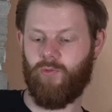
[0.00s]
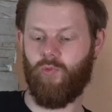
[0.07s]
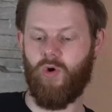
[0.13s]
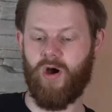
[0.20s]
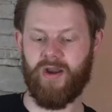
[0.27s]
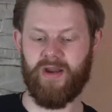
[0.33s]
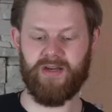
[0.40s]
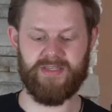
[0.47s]

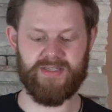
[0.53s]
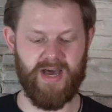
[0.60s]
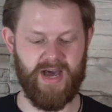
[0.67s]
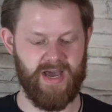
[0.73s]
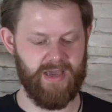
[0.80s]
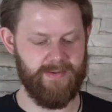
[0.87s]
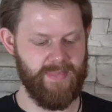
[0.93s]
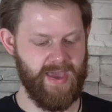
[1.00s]
one at a
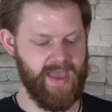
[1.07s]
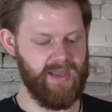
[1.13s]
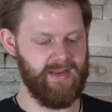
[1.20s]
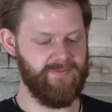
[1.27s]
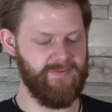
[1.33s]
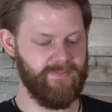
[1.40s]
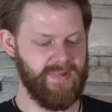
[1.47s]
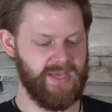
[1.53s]
time, and
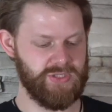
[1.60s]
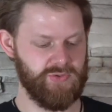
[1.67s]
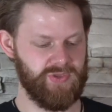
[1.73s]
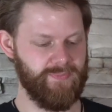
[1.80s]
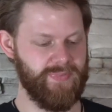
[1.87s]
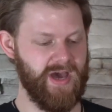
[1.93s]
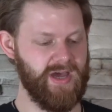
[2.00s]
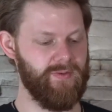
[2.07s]
if you mess with the
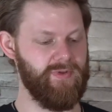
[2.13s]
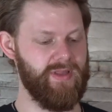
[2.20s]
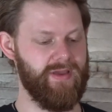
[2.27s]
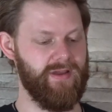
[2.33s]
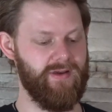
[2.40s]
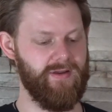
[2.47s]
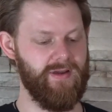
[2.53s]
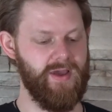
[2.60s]
bottom
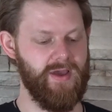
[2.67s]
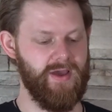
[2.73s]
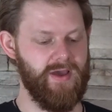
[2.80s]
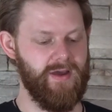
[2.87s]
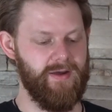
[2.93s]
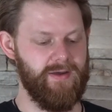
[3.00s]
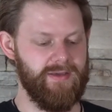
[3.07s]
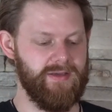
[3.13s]
layer,
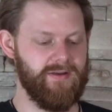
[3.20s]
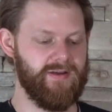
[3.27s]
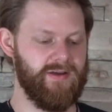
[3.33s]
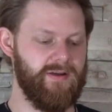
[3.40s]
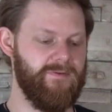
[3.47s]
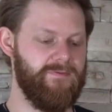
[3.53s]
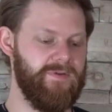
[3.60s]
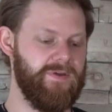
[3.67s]
you're
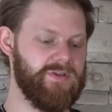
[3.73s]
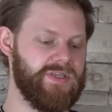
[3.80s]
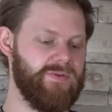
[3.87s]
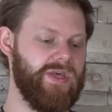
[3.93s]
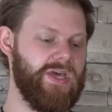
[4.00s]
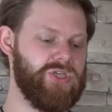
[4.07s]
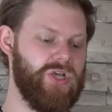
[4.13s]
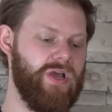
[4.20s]
gonna feel some of
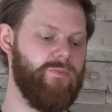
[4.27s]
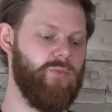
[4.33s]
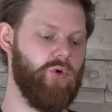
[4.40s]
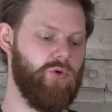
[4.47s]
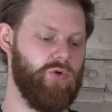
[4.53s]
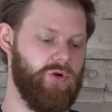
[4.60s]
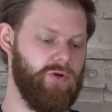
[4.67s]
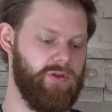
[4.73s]
that
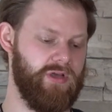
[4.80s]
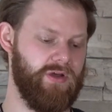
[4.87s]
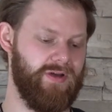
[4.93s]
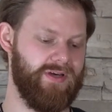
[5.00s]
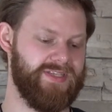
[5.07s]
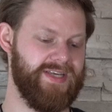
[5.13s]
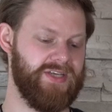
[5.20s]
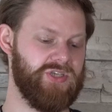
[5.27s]
Chambord earlier, and
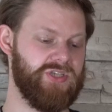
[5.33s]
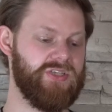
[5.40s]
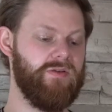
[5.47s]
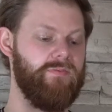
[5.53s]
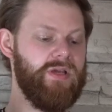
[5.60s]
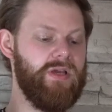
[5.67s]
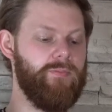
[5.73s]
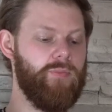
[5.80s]
it's not just
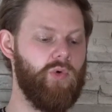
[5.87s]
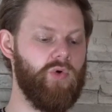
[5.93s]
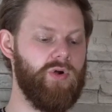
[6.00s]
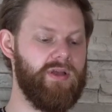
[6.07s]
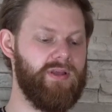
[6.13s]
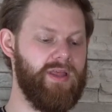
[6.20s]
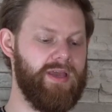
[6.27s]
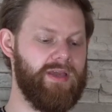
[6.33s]
gonna be a
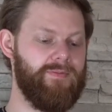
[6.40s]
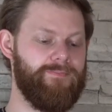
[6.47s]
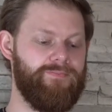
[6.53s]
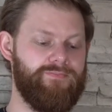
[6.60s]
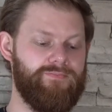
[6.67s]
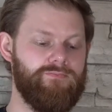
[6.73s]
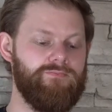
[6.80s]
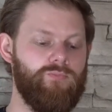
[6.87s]
boring, like,
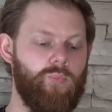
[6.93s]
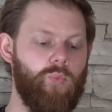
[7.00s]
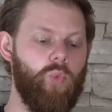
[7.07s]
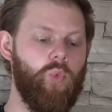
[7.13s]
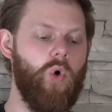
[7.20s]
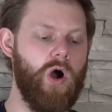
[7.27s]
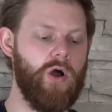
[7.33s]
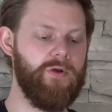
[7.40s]

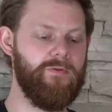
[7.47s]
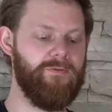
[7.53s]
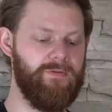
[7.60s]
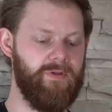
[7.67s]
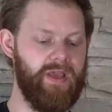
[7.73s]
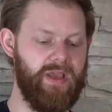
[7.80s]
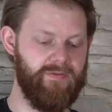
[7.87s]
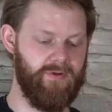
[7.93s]
one
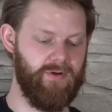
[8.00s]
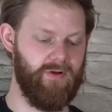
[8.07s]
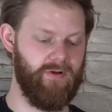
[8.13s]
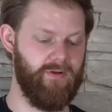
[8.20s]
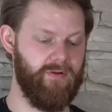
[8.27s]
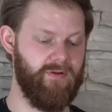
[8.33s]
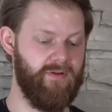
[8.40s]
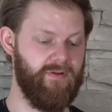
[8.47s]

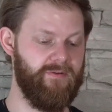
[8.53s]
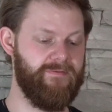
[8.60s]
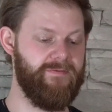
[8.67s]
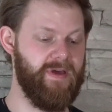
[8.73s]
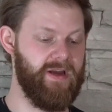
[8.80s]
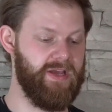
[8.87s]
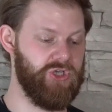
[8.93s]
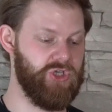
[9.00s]
flavor
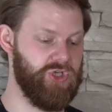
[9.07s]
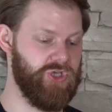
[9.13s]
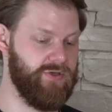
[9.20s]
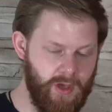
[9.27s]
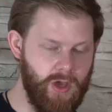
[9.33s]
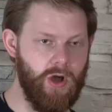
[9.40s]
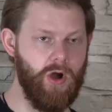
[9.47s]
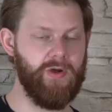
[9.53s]
finish.
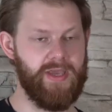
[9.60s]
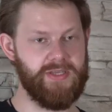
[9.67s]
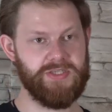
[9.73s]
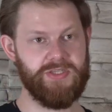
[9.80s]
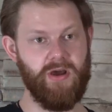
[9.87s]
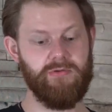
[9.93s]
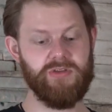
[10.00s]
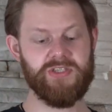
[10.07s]
Okay,
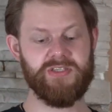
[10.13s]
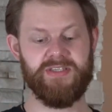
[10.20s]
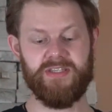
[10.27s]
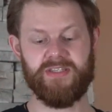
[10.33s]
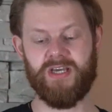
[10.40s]
so now we just need the